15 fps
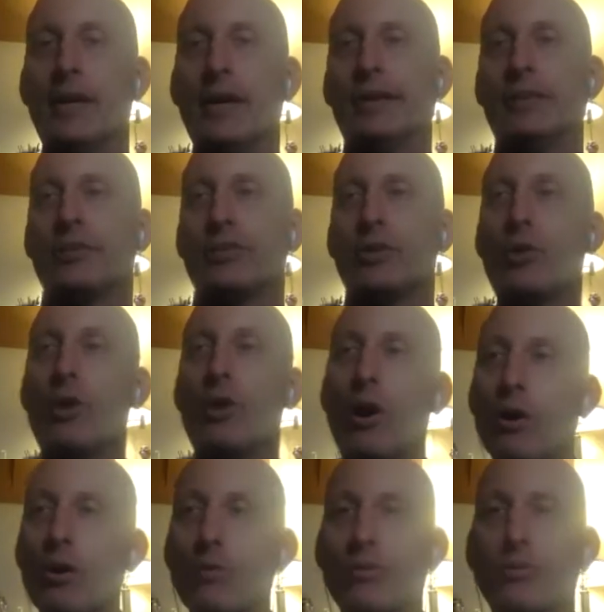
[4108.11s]
And so
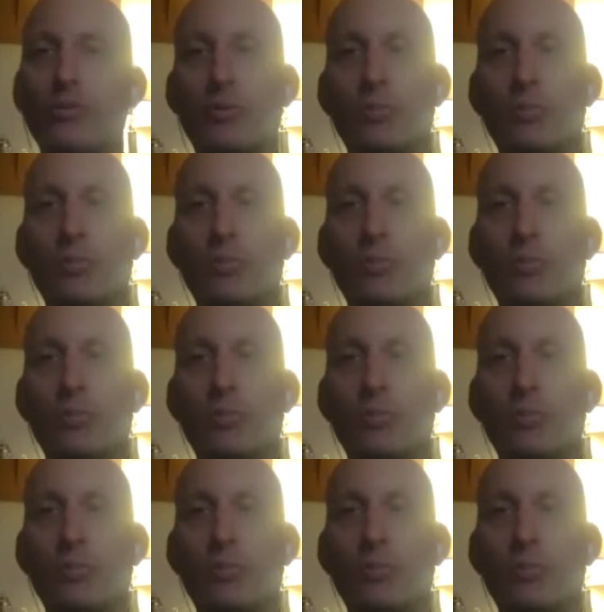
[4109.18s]
all of the